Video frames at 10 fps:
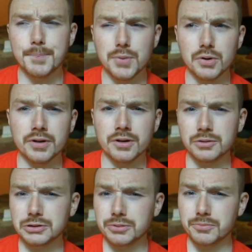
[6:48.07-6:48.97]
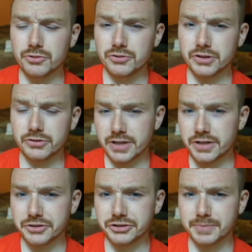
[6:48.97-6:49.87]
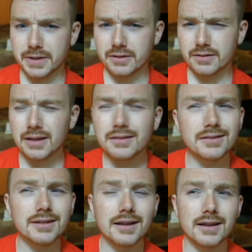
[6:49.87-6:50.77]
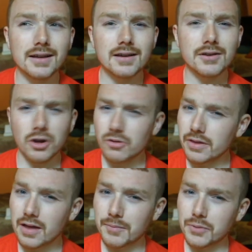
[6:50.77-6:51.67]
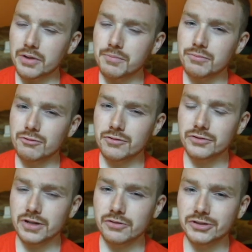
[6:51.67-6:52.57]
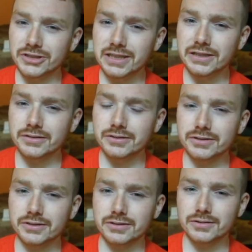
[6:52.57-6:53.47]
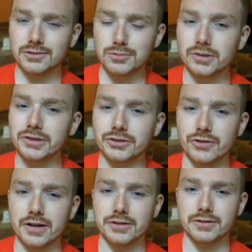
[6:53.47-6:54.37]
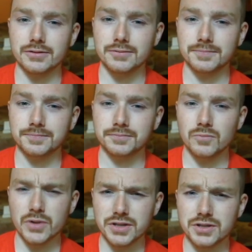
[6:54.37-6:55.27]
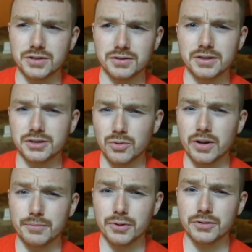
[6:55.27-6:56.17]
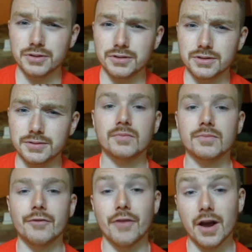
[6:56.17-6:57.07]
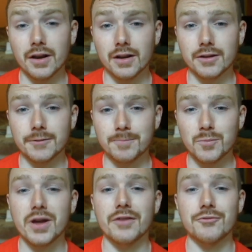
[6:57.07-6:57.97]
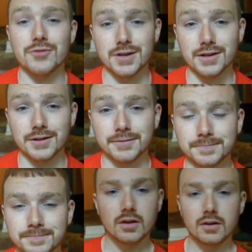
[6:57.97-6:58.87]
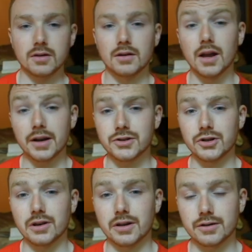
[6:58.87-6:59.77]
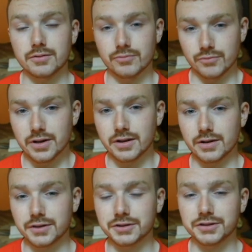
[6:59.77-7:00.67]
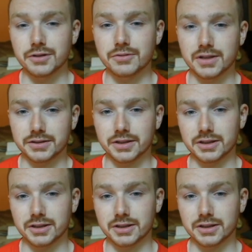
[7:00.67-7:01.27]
but it also improves our attention span, and not only that, but improves our resilience toward distraction, which is quite important. Finally, we have reading. Like journaling, reading is a single task